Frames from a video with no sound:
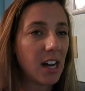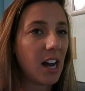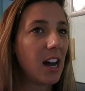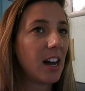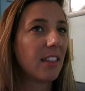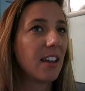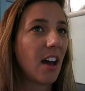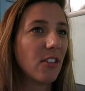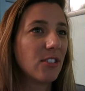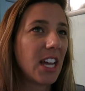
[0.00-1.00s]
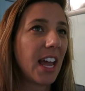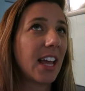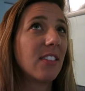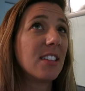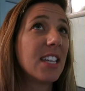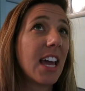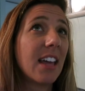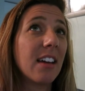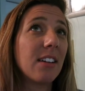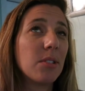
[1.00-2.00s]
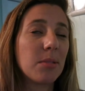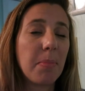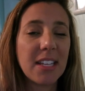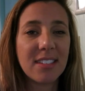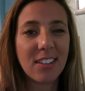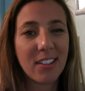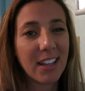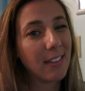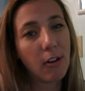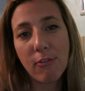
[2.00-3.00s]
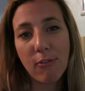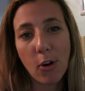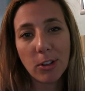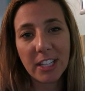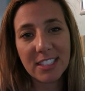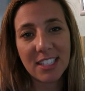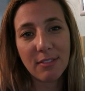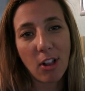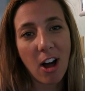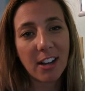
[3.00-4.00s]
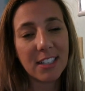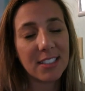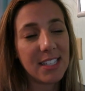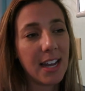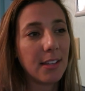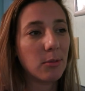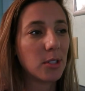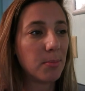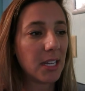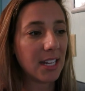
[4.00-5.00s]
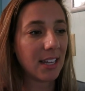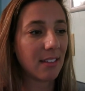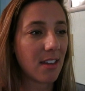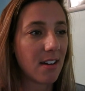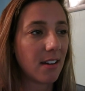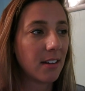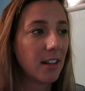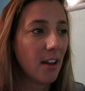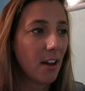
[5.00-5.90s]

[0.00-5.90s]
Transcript: uh, the other day, the day that it was basically the full Lindsey vlog because Danny was beating the